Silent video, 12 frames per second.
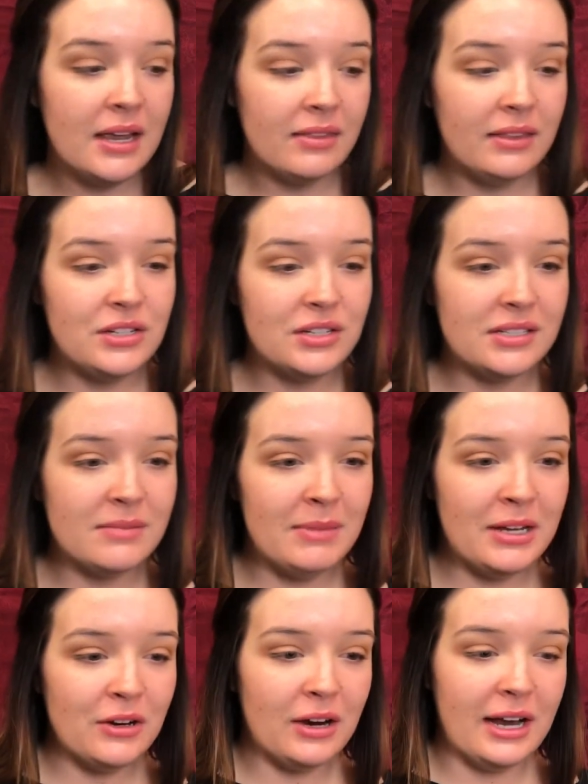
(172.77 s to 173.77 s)
They just
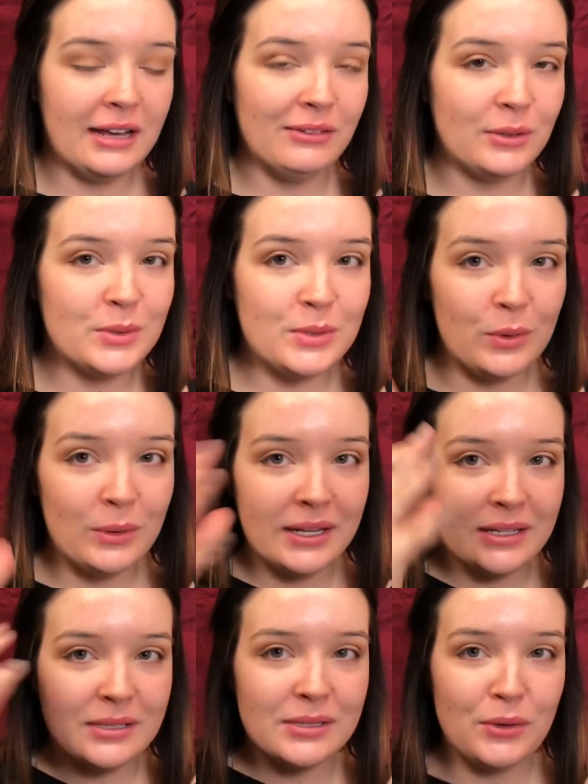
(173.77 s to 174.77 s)
make your eye look so
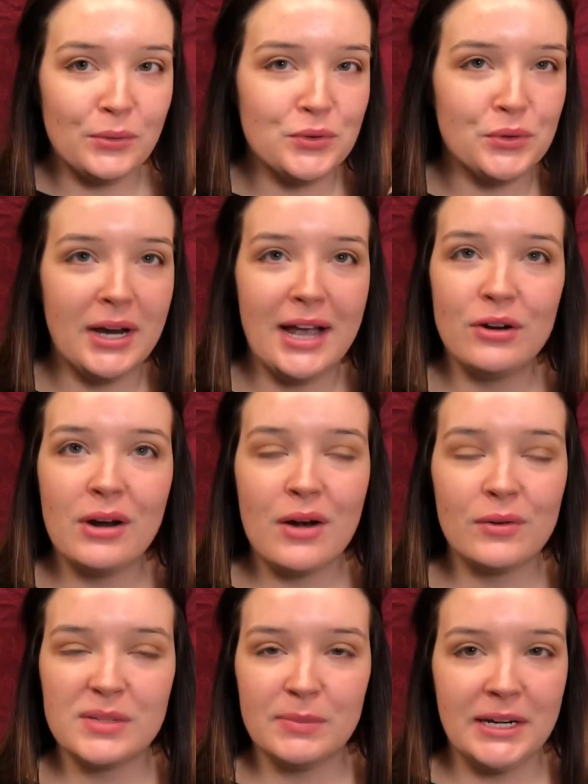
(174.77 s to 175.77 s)
like sultry. I don't know how to
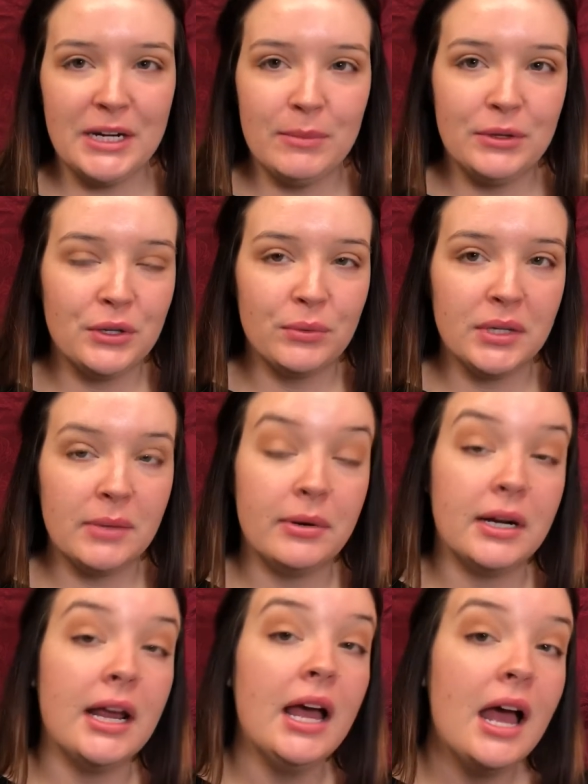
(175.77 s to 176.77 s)
explain it, but they're really
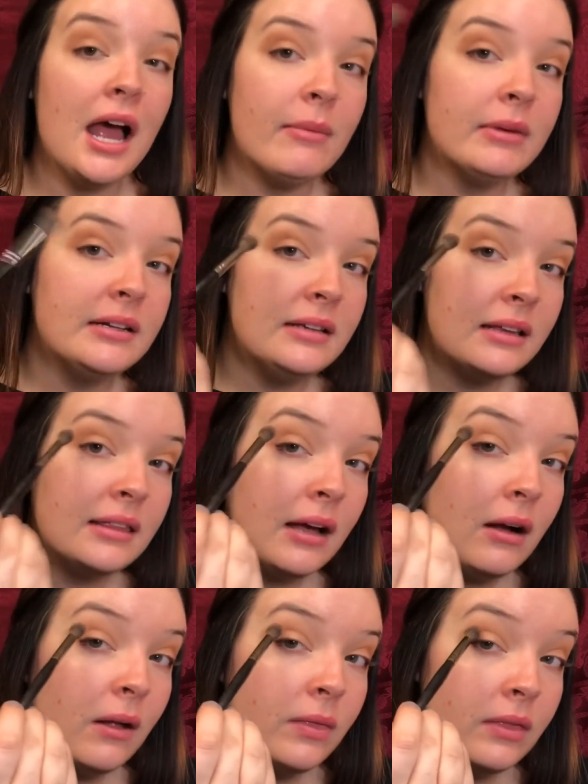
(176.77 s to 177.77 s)
pretty. I'm gonna take that
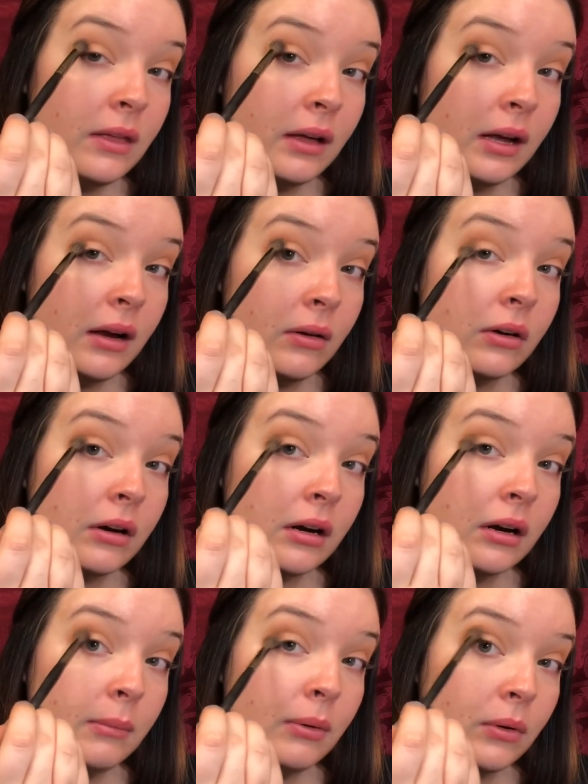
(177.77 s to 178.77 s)
on the
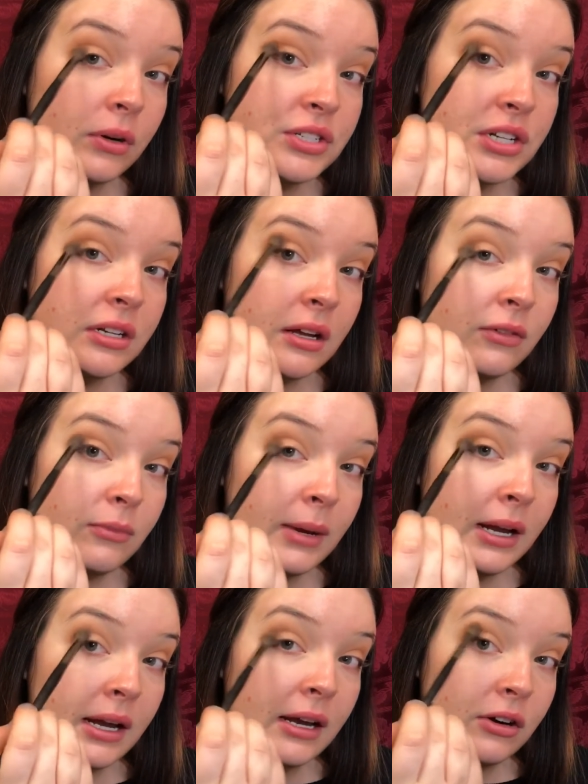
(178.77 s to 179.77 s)
outer portion of
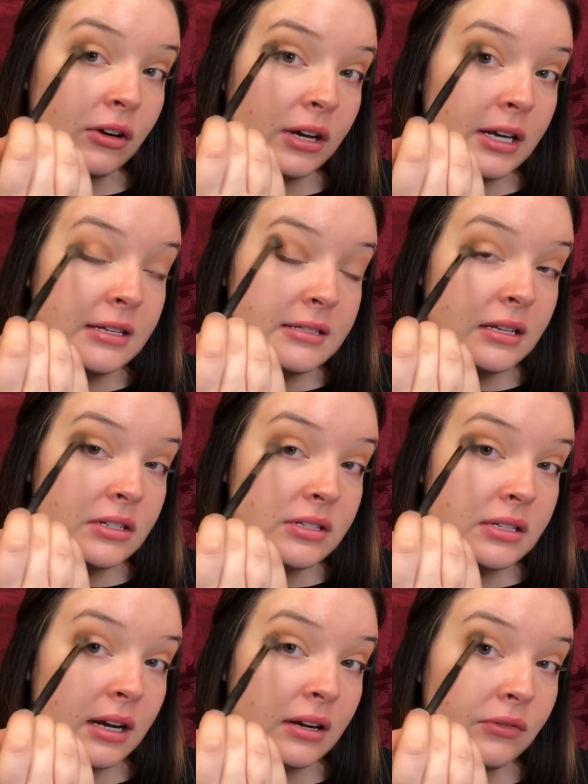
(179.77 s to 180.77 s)
my crease and
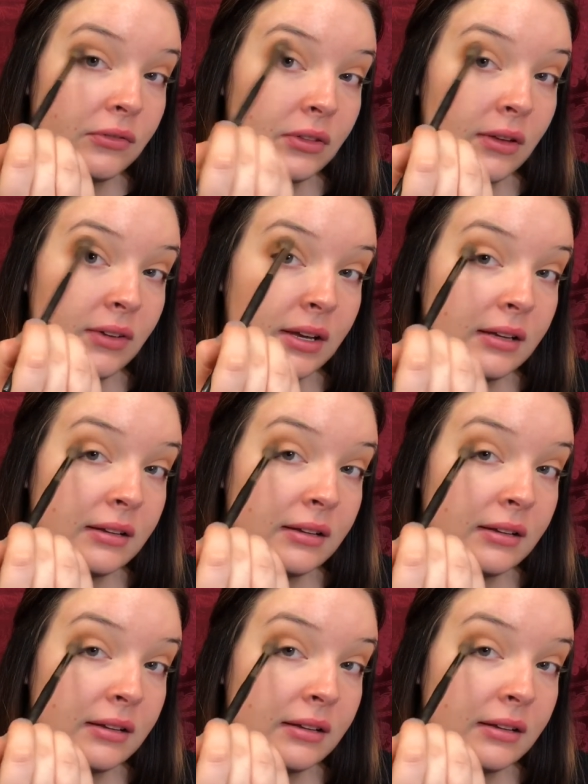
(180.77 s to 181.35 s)
just kind of fluff it